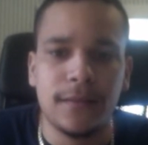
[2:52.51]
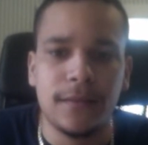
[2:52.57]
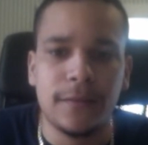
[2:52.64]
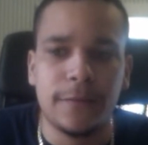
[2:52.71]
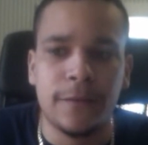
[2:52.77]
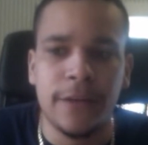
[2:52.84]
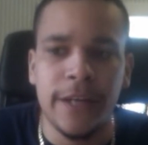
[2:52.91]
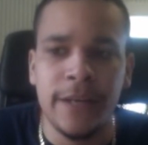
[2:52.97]

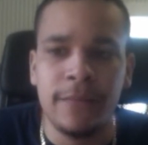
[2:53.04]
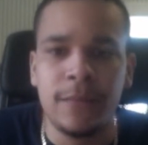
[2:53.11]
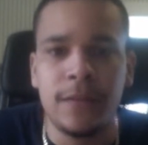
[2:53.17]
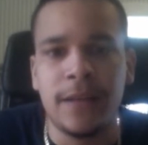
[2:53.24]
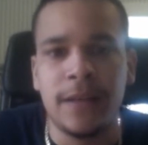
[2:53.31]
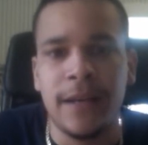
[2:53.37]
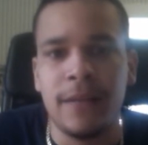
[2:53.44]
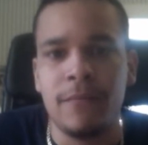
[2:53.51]
for him
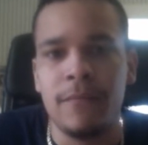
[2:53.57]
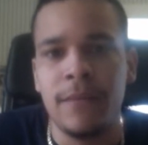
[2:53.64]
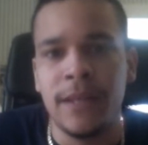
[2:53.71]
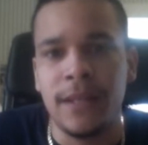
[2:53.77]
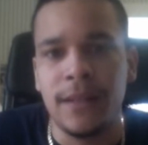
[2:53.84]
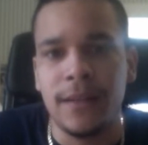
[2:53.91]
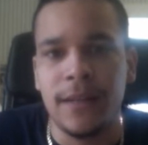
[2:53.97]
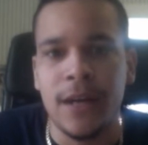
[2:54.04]
to
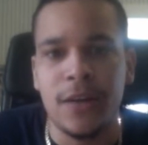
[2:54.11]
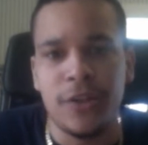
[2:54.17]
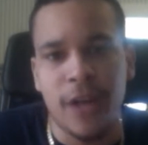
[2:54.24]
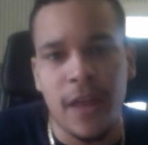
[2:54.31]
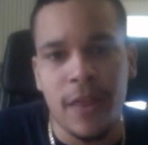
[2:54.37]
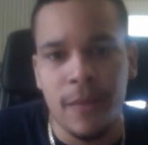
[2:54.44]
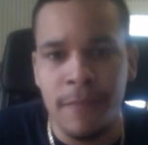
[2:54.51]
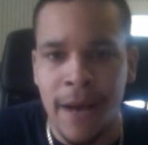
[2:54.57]
admit that
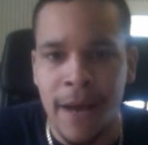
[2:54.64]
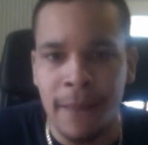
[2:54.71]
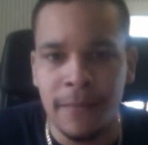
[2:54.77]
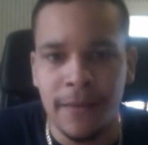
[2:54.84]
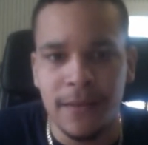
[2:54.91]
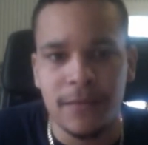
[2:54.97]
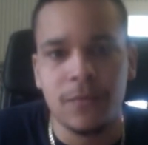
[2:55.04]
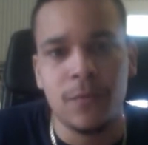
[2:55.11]
John the
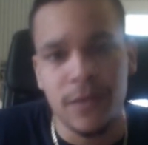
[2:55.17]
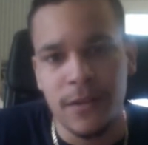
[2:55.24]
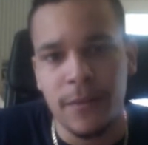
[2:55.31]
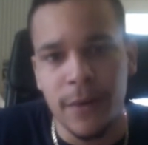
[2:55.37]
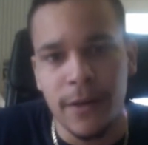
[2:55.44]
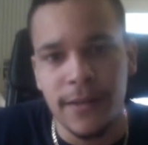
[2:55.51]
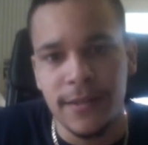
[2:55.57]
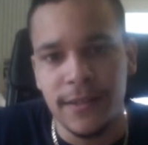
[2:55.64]
Baptist was a
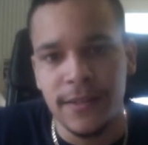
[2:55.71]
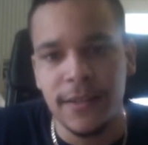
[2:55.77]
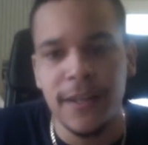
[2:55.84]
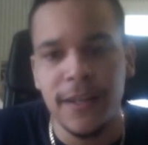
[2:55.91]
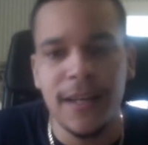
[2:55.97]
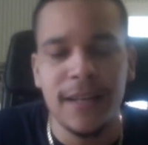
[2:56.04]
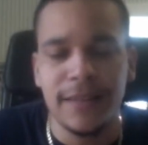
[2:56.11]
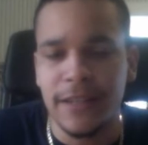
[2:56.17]
person,
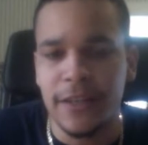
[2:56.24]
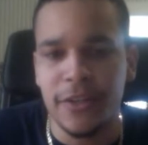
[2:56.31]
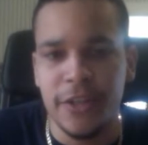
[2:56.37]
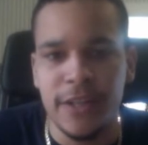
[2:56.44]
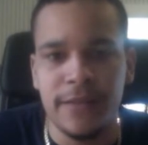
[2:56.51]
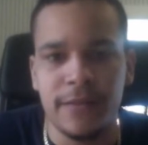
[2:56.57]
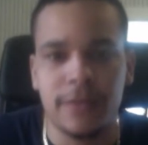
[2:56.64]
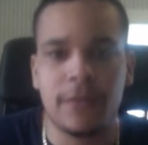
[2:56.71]
that
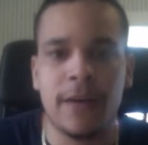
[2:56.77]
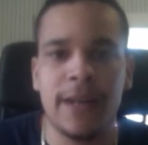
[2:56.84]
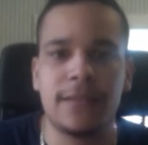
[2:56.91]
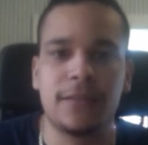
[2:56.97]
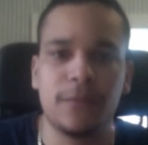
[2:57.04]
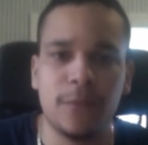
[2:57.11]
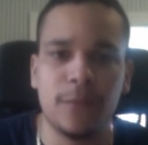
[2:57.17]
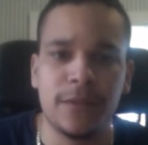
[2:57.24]
Jesus
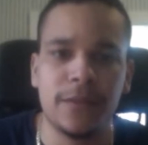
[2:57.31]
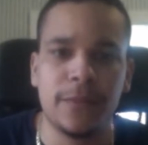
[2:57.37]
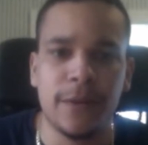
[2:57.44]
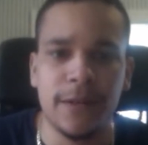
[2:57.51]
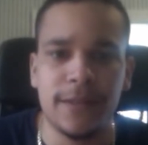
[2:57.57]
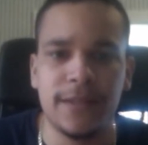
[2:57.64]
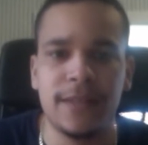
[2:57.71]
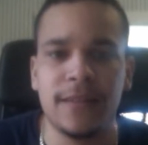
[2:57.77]
Christ was a
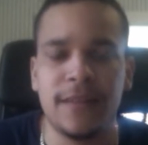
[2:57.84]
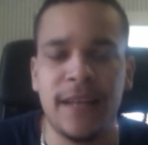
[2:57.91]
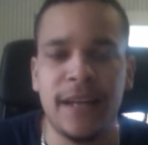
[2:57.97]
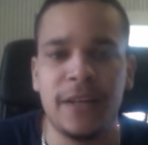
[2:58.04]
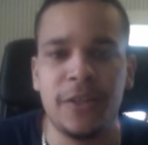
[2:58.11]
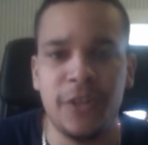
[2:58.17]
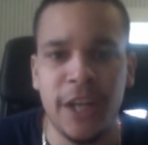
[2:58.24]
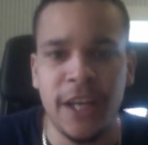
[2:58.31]
person,
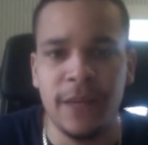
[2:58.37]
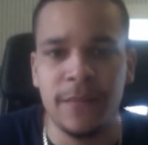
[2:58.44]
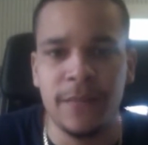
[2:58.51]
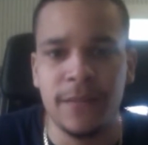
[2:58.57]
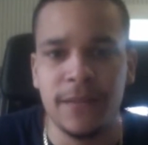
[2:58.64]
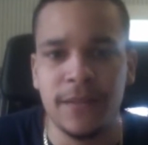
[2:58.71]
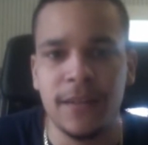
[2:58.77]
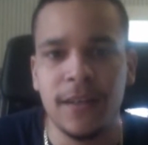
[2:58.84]
that
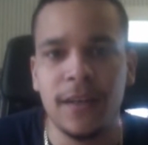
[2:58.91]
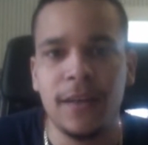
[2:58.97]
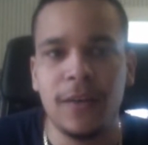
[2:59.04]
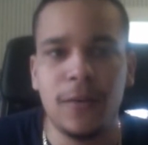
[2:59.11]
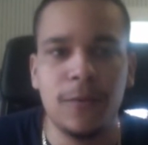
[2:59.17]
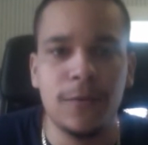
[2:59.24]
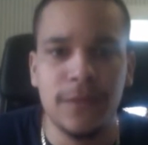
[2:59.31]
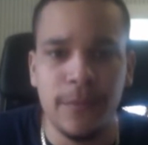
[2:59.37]
James,
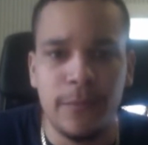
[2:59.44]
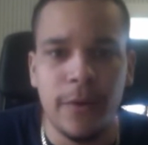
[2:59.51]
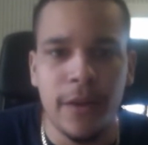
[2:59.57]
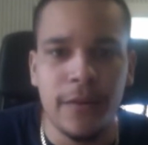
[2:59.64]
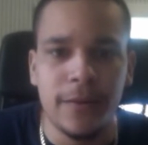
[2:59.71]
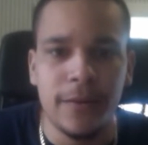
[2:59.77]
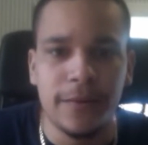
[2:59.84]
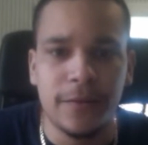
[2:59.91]
who's the
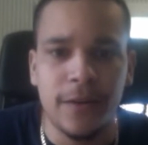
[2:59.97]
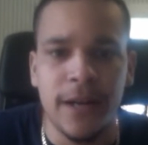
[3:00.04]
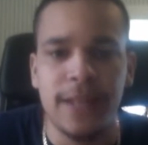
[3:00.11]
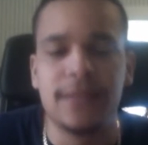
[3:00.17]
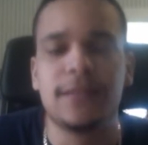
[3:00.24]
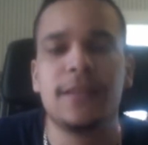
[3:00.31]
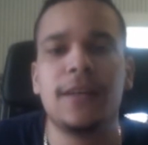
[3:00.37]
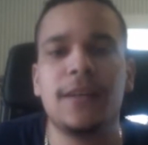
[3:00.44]
brother of
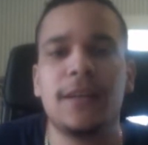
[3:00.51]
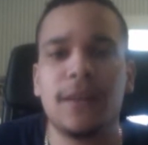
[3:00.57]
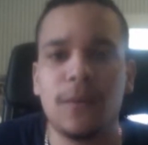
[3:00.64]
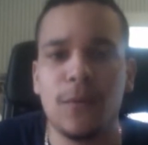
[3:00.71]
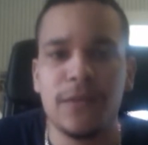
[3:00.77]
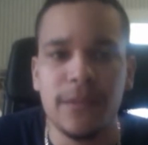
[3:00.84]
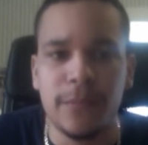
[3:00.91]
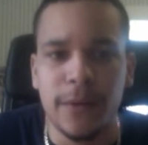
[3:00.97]
Christ,
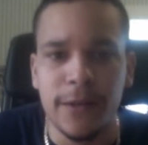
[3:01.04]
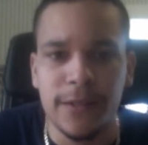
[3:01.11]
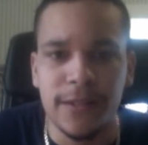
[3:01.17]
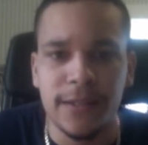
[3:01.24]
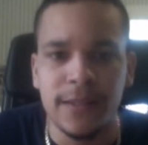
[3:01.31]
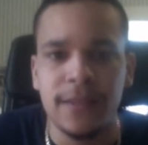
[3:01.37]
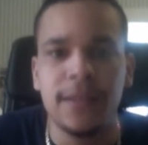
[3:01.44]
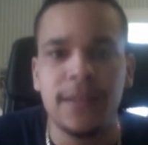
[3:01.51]
was a
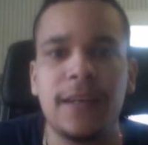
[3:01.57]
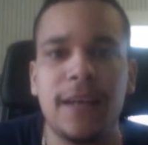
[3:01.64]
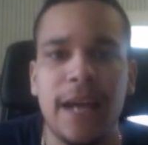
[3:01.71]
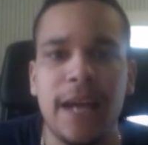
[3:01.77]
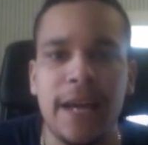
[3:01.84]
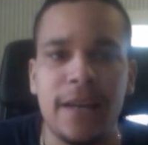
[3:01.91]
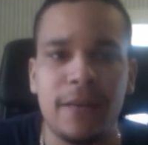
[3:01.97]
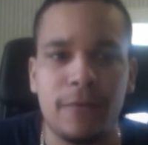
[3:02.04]
person,
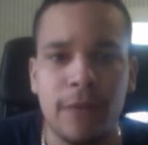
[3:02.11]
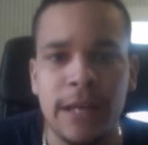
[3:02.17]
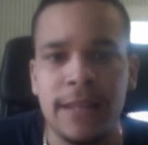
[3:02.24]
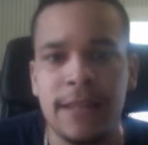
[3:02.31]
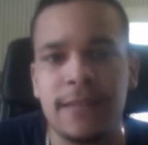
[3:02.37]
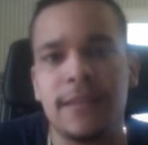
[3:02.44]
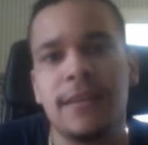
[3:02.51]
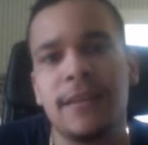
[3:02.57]
and write
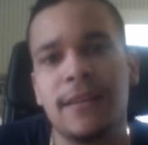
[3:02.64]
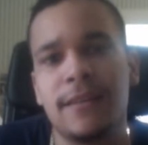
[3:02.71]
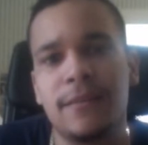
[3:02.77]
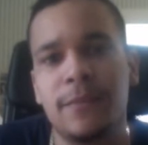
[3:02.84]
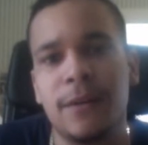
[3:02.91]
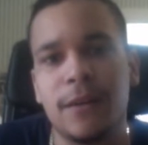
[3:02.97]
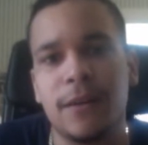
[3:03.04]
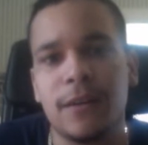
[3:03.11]
this in his
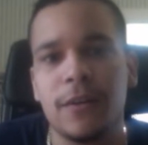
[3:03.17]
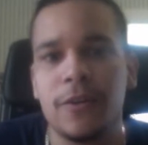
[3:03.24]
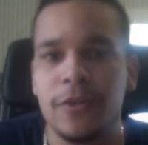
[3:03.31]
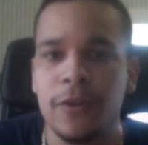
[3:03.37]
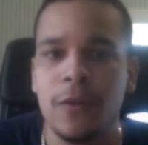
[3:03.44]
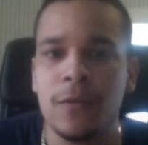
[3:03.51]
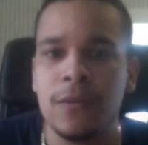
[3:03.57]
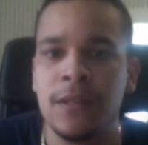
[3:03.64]
book
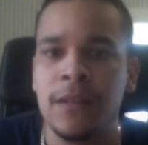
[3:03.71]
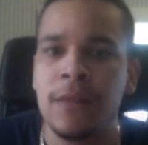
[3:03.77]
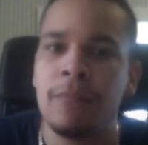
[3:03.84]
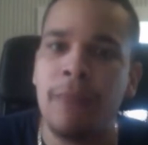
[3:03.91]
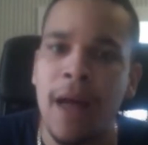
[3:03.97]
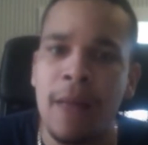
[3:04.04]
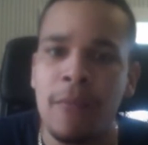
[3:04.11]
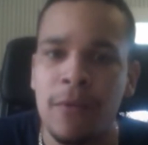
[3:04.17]
shows that the
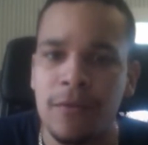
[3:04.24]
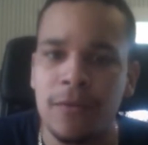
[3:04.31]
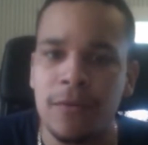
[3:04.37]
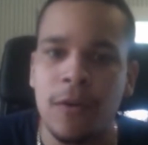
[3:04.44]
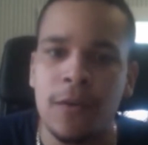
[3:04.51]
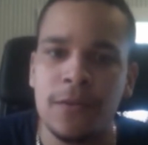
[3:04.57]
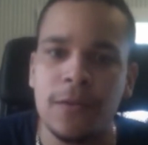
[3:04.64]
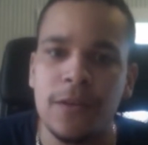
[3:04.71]
Bible is
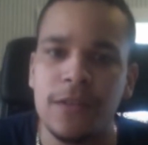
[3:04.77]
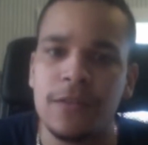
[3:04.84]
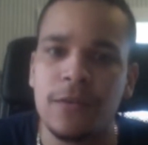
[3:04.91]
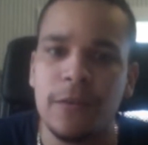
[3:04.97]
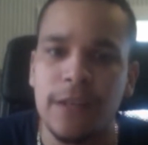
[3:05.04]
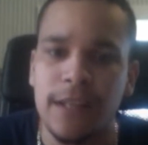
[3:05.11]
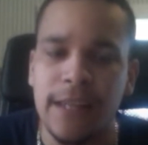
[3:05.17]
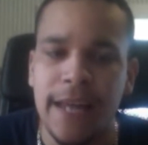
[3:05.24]
also
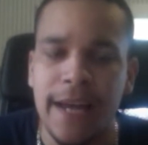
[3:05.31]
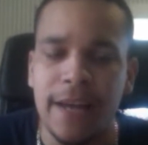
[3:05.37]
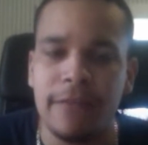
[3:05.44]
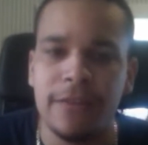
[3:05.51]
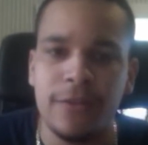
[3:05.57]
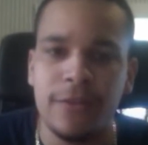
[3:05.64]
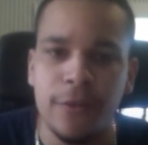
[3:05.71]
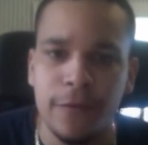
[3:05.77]
historically
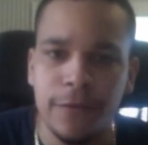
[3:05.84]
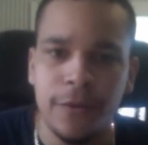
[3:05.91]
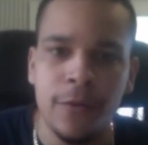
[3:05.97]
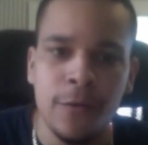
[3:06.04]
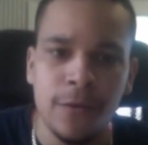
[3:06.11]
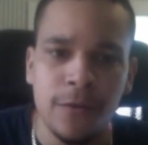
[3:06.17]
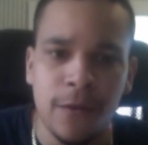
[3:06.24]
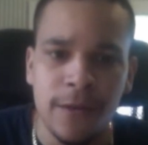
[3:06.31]
accurate. So you have
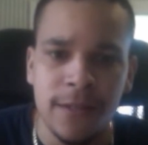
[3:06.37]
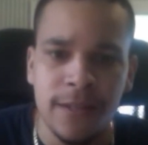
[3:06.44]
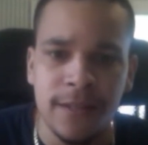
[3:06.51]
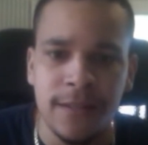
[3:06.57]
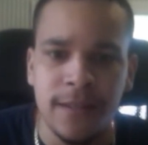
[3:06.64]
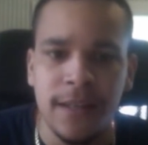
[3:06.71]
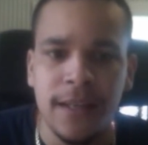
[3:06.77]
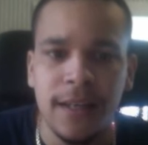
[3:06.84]
two
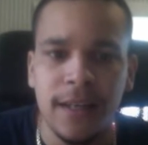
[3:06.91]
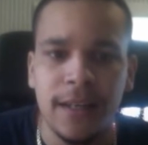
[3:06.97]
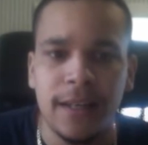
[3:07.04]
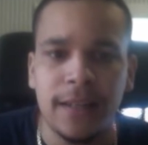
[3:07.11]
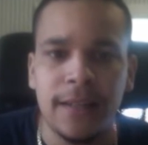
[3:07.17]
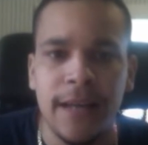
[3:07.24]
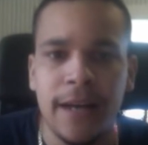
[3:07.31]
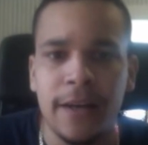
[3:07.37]
sources
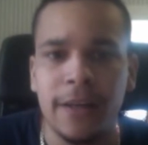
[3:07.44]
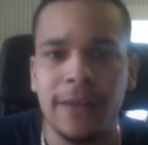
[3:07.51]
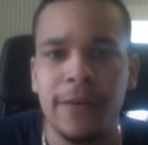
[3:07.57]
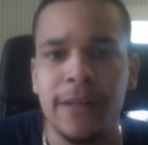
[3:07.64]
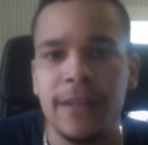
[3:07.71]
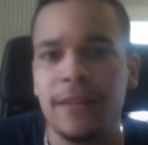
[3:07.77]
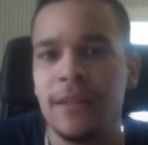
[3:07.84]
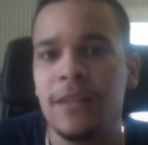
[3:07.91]
that
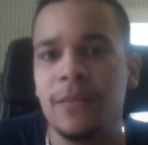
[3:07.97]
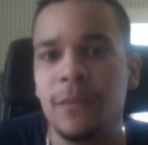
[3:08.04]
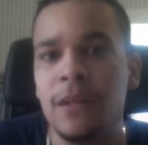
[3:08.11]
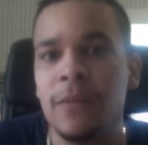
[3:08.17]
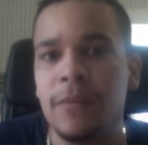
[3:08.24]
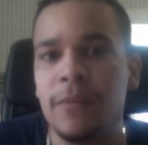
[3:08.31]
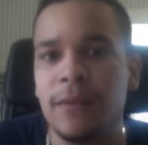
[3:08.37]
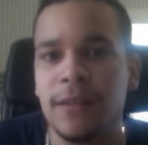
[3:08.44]
agree that these
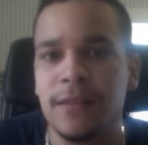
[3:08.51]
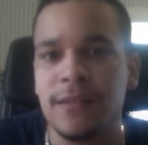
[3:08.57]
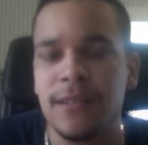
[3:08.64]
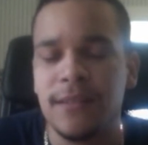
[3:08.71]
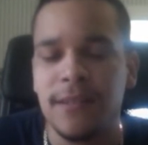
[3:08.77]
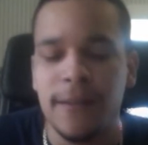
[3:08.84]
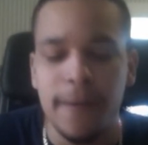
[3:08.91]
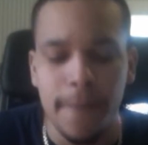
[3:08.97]
people
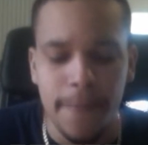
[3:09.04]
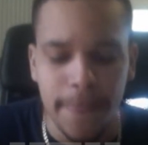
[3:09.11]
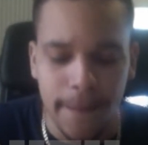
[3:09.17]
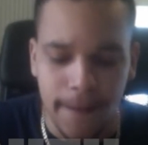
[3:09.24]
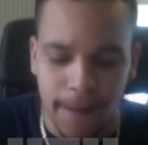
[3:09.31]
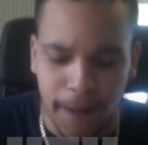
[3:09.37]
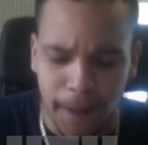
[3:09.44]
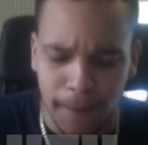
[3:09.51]
existed.
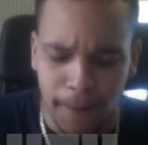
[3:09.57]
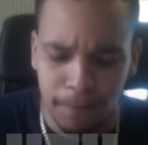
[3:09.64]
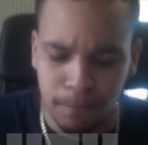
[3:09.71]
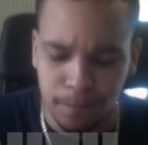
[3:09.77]
Um,